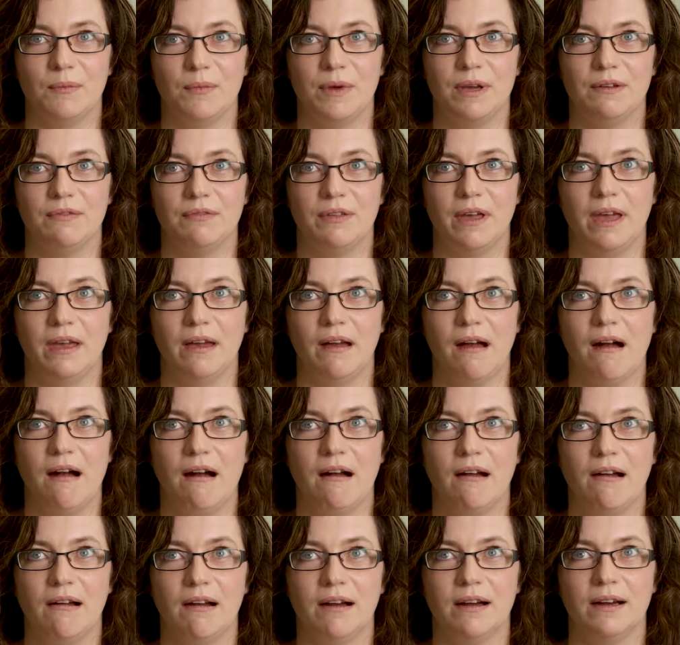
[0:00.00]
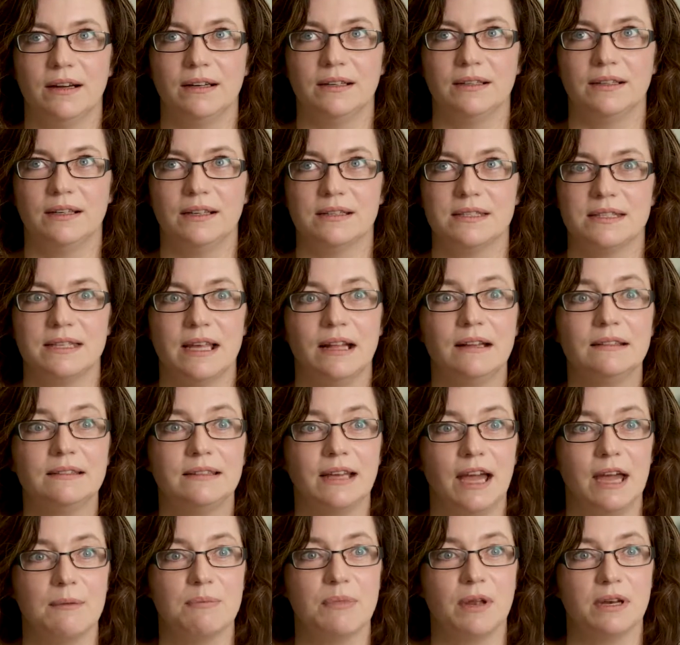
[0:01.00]
if they are a cell
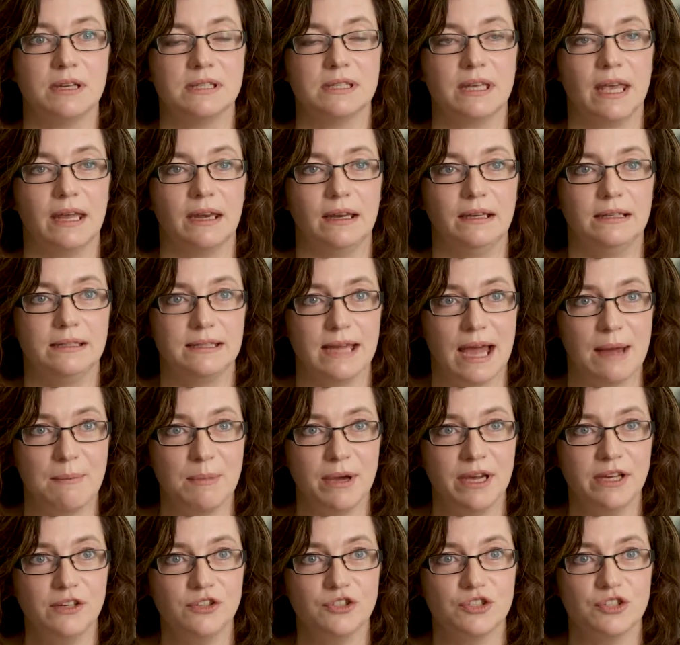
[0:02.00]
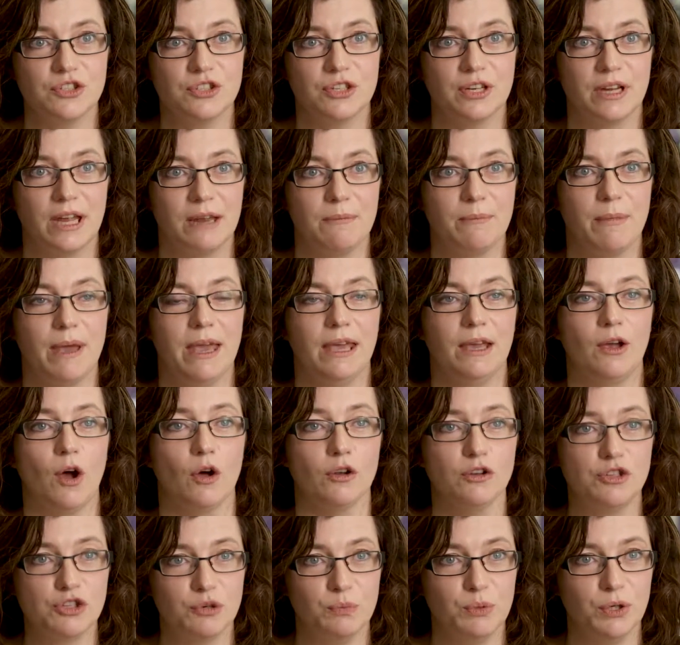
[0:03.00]
type that is getting damaged and may
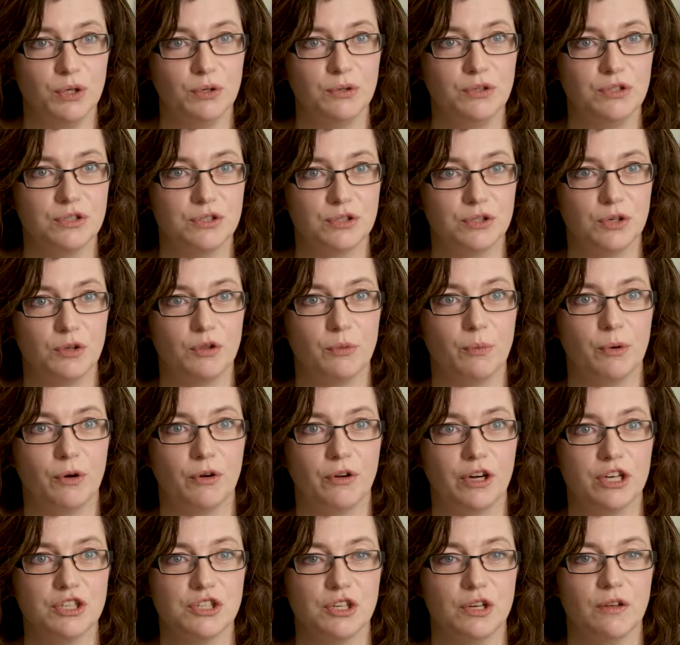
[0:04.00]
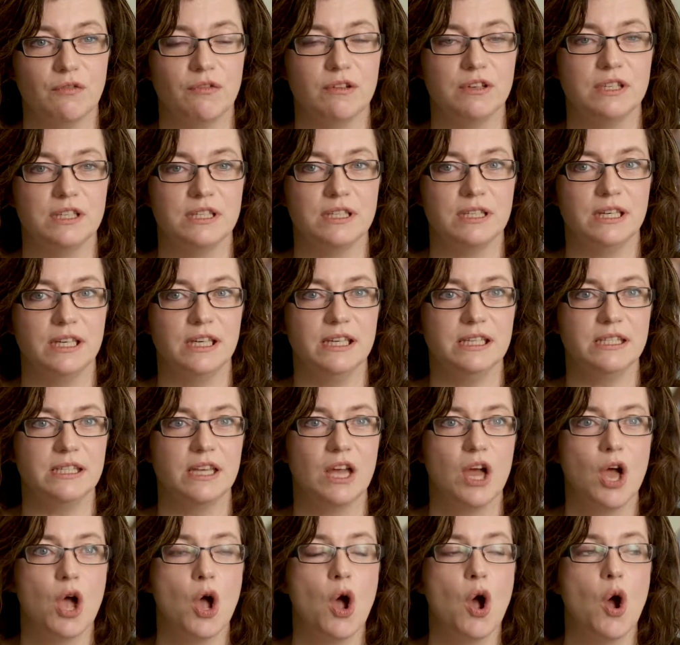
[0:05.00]
contribute to the progression of the disease,
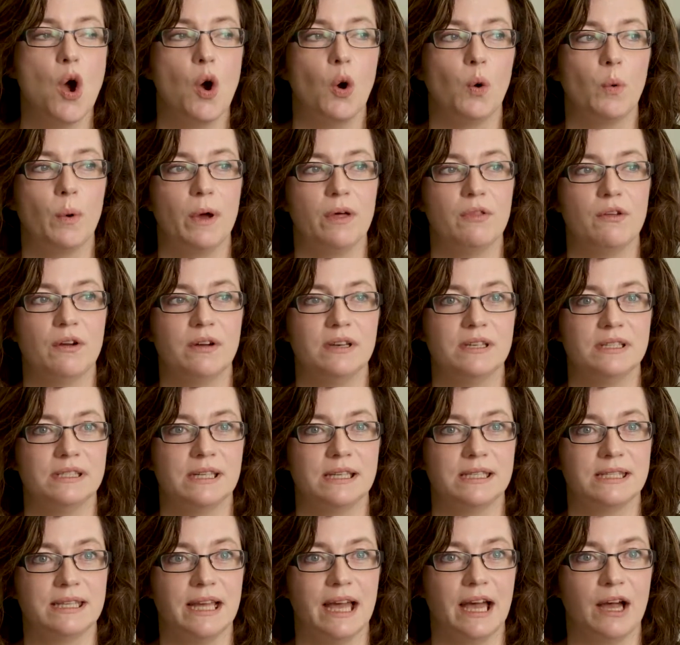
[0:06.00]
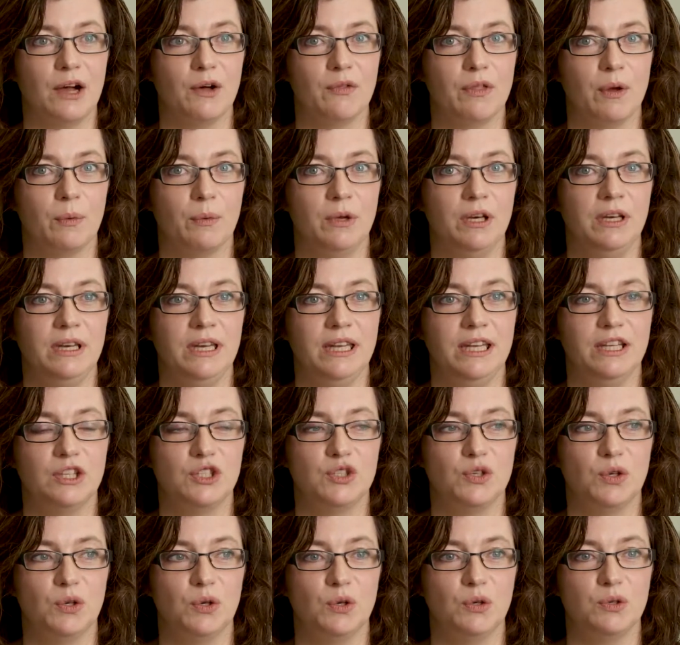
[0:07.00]
or whether it is a cell that we need
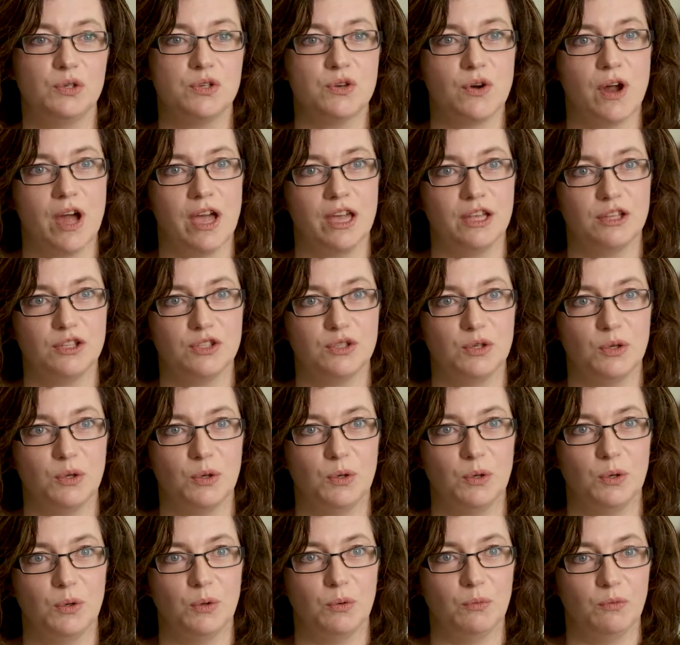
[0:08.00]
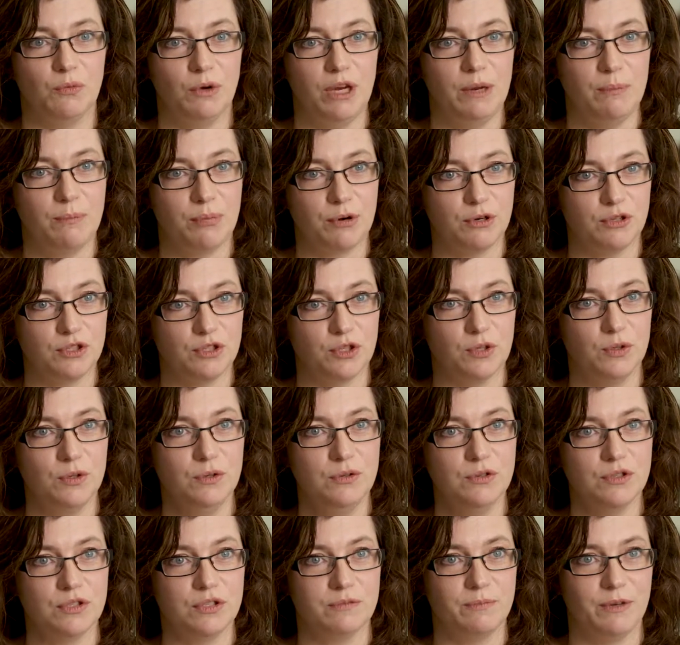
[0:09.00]
to try to
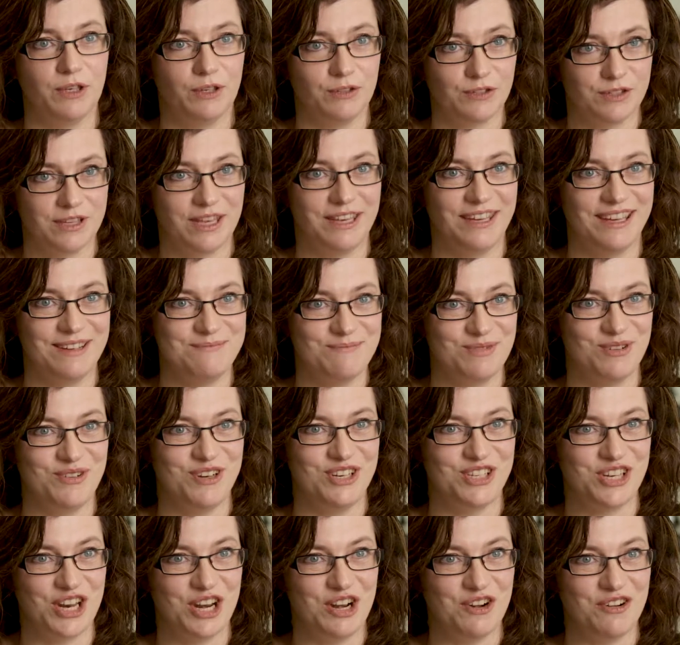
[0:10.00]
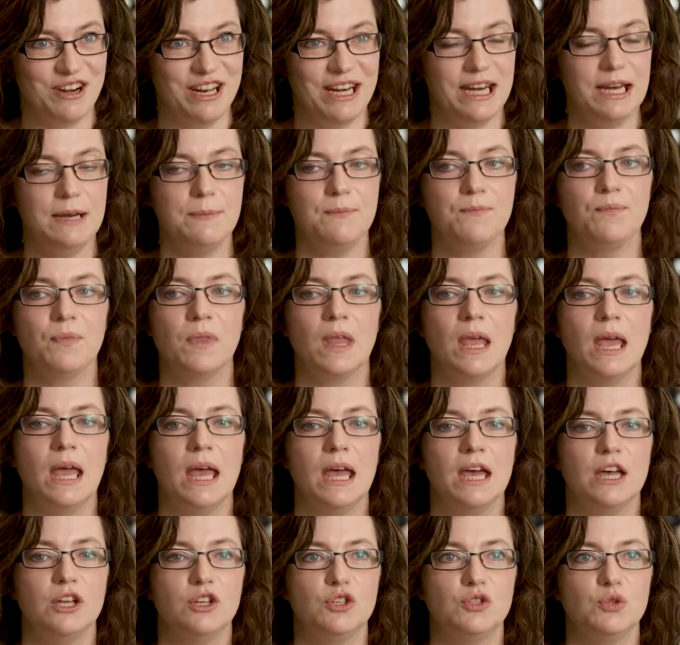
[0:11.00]
reproduce because they can be regenerated
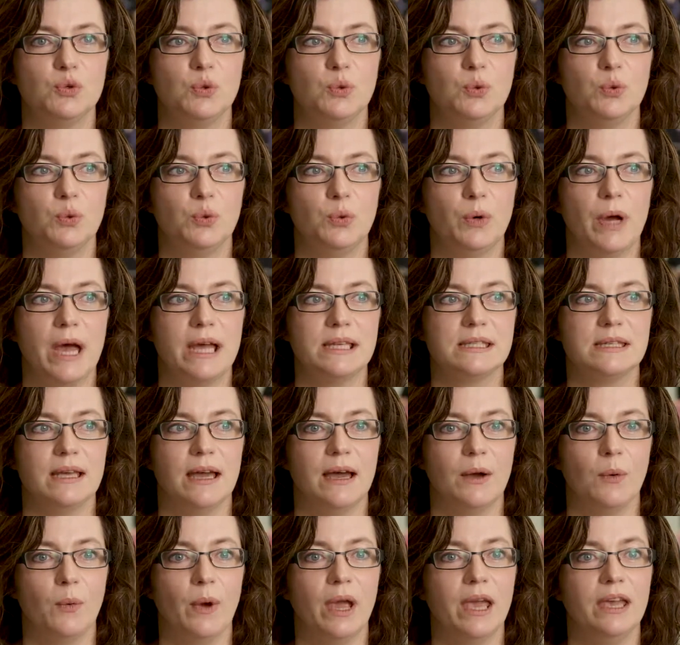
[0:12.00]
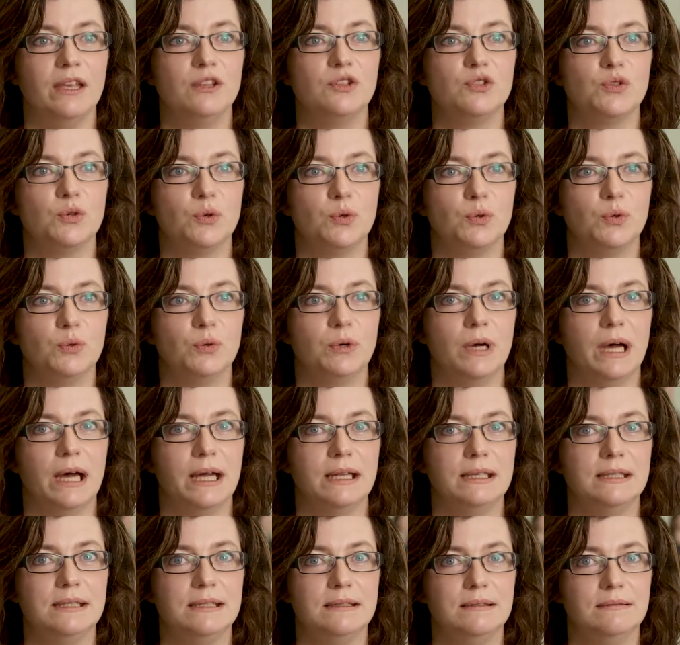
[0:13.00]
to, as a way
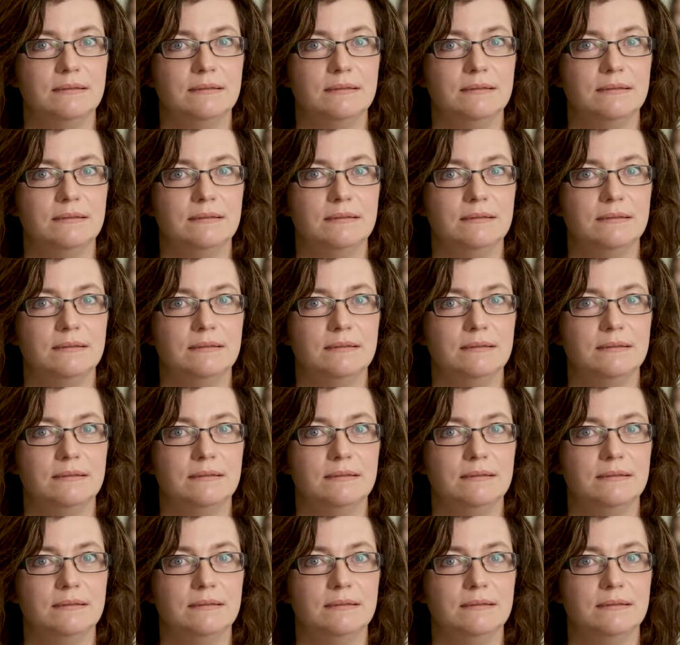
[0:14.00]
to